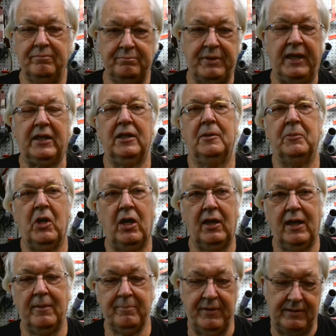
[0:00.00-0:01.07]
picking them all
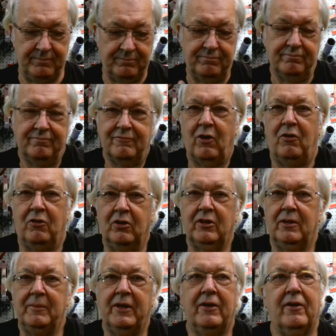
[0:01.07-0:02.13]
up and
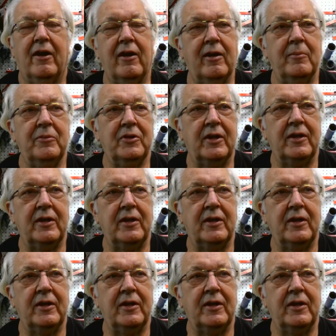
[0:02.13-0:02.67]
holding them in her arms.